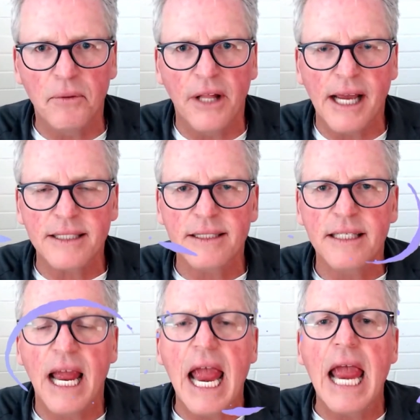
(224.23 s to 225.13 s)
featured
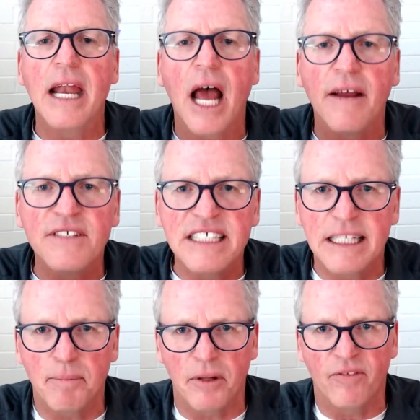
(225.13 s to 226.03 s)
the creator of the
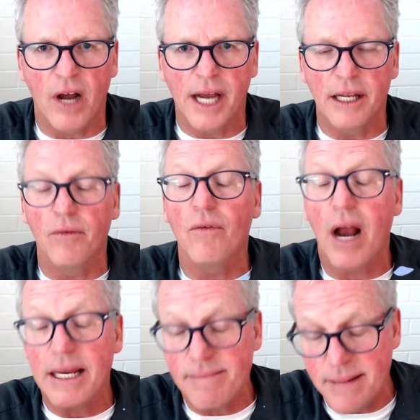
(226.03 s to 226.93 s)
ABT
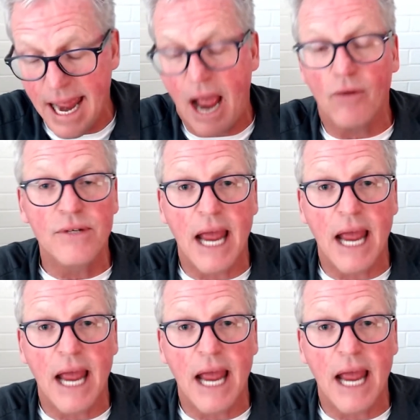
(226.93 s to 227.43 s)
structure, Park Howell,